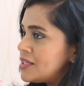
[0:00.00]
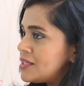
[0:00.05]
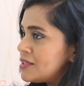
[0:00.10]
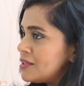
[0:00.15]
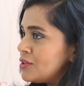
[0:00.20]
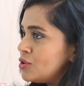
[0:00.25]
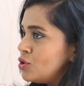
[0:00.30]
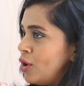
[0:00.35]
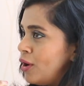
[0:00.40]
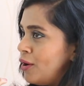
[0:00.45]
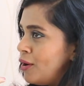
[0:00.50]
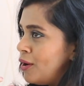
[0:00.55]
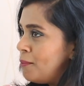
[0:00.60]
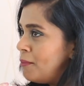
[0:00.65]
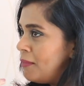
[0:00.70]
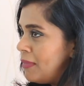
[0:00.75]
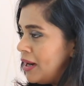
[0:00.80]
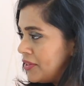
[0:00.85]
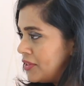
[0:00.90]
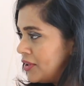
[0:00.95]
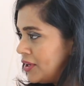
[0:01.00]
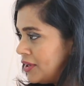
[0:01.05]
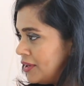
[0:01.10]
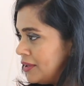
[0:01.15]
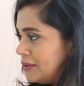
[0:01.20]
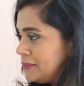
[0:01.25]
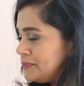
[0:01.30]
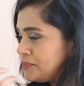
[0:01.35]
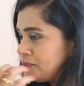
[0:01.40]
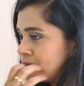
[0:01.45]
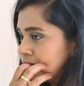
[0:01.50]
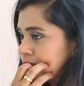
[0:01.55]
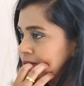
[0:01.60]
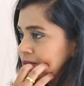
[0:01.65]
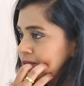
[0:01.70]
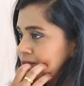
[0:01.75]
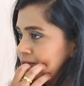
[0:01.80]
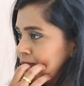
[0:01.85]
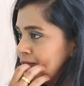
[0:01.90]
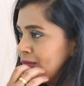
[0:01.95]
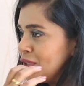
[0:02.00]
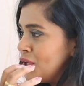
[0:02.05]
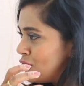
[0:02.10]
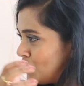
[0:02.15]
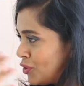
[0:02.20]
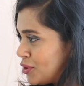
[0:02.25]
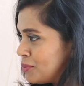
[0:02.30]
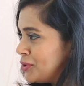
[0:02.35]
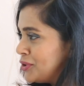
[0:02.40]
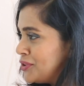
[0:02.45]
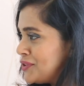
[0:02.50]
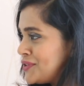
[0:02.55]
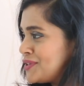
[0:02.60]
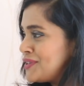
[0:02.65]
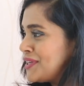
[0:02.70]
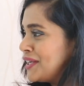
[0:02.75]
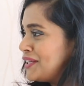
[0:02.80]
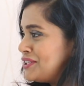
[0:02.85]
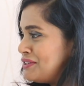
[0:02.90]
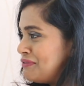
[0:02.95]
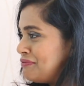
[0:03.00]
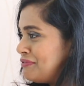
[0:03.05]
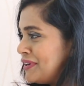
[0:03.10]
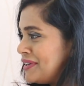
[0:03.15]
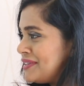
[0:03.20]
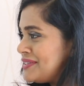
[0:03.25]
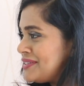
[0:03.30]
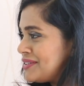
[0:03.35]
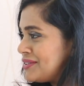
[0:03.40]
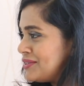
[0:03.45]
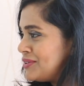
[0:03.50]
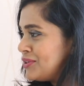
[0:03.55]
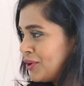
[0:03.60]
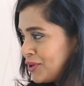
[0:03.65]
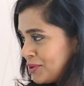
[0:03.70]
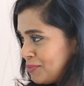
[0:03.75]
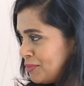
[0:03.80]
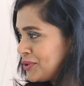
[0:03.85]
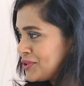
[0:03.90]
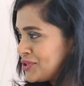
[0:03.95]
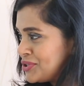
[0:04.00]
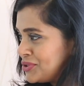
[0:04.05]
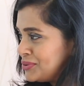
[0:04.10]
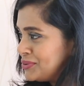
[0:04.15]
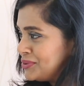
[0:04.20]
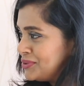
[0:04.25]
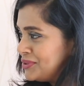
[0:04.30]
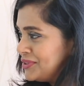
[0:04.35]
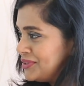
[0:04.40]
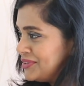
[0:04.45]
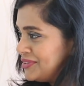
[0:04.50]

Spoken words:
yet your mother thought about the society first, not about you.